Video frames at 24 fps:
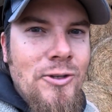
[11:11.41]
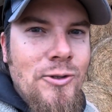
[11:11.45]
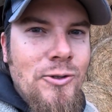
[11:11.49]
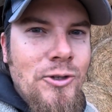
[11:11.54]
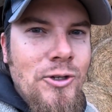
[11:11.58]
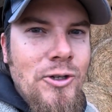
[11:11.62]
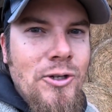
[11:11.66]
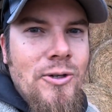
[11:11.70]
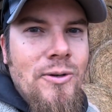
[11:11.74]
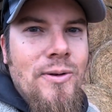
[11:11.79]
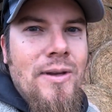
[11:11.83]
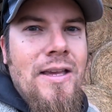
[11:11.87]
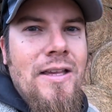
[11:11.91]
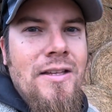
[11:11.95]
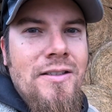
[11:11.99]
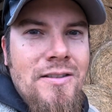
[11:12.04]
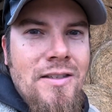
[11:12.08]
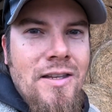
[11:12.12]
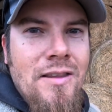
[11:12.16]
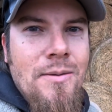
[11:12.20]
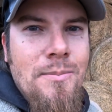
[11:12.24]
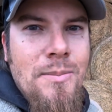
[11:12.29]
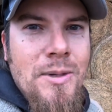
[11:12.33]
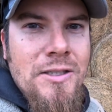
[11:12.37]
you do
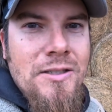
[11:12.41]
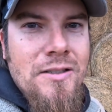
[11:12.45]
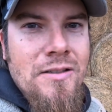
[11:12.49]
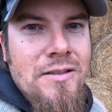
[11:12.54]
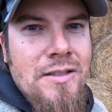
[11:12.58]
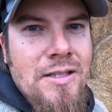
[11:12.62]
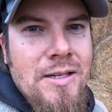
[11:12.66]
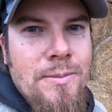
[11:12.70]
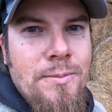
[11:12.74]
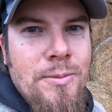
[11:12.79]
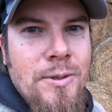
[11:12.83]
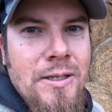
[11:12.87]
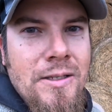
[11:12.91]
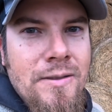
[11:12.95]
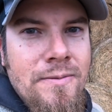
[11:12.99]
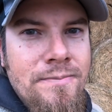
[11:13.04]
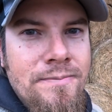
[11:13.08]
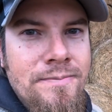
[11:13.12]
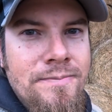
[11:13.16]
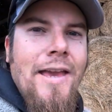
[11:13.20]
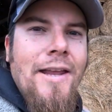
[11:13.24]
east of the Mississippi.